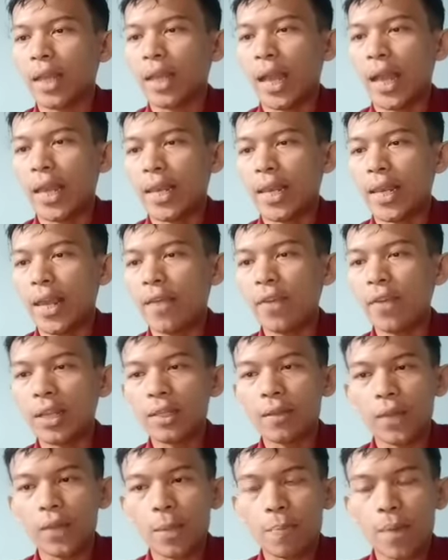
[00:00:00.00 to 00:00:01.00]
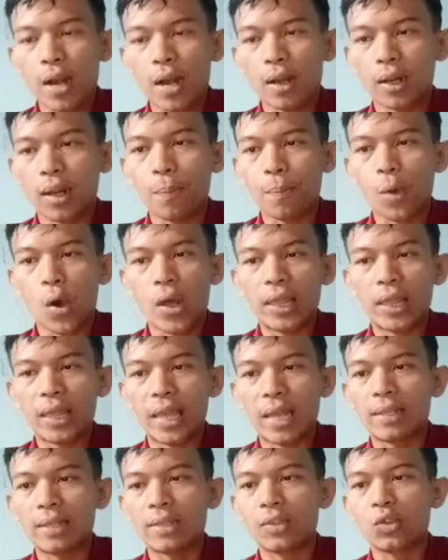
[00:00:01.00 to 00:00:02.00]
And effectively paragraph
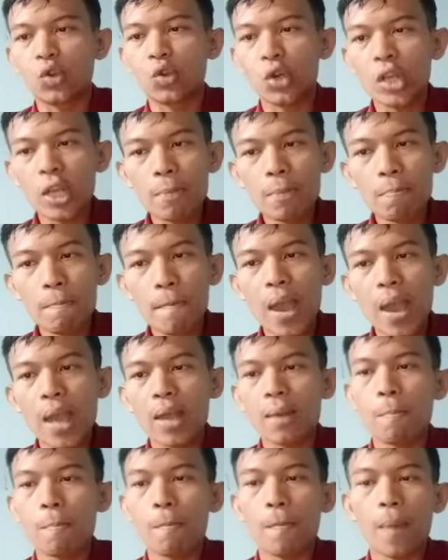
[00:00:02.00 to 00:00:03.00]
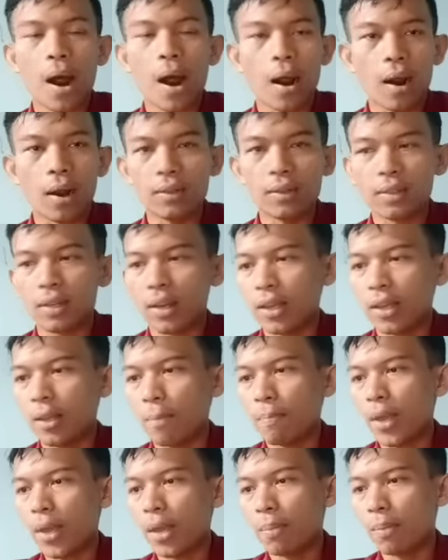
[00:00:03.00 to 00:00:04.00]
contains three main parts like
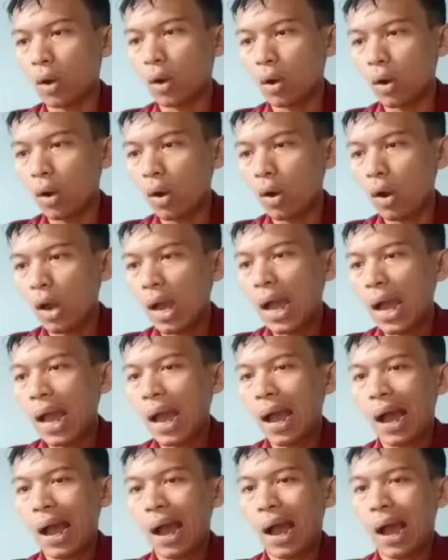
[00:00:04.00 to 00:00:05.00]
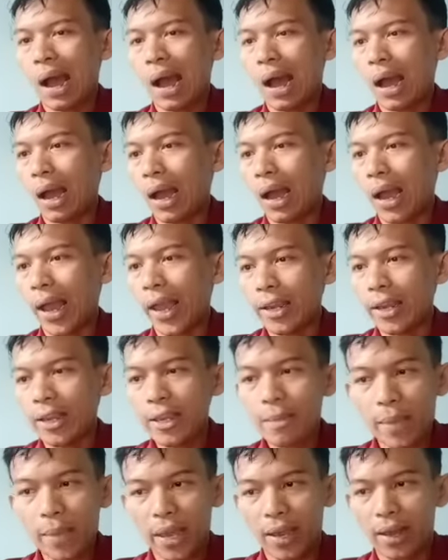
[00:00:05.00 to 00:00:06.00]
memo and
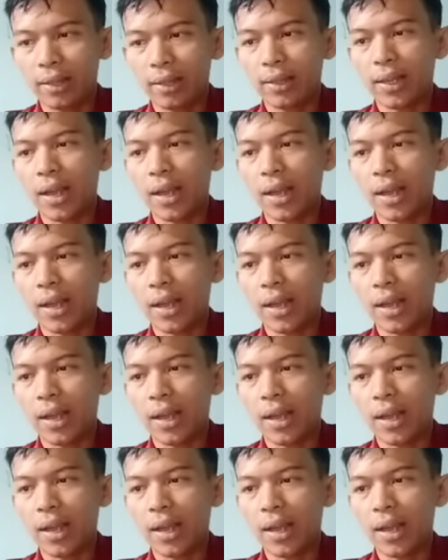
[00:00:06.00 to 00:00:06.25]
email.